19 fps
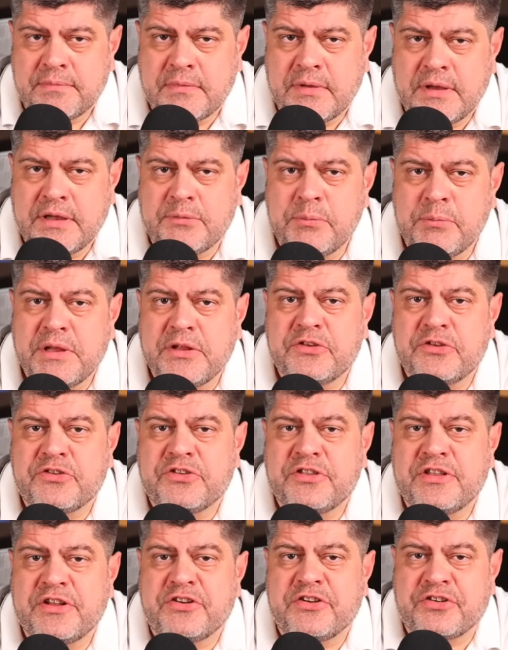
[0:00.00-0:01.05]
It means
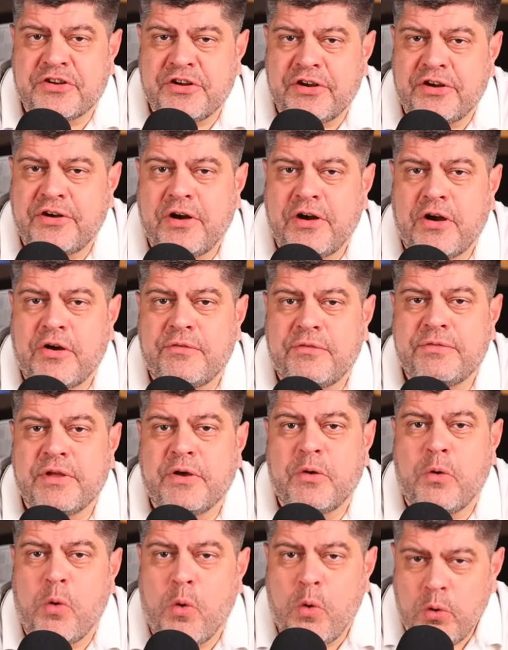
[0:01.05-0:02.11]
the share of the
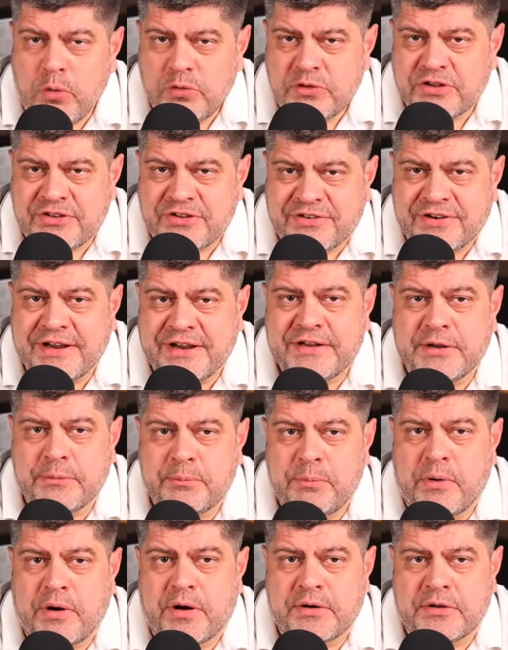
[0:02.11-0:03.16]
old trading
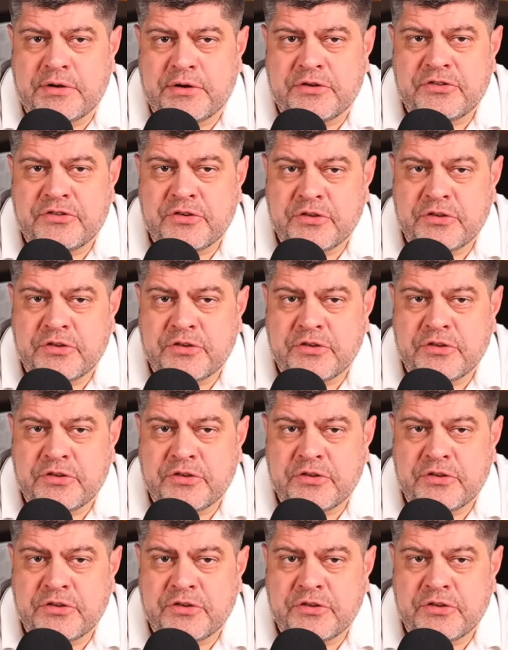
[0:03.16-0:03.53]
partners,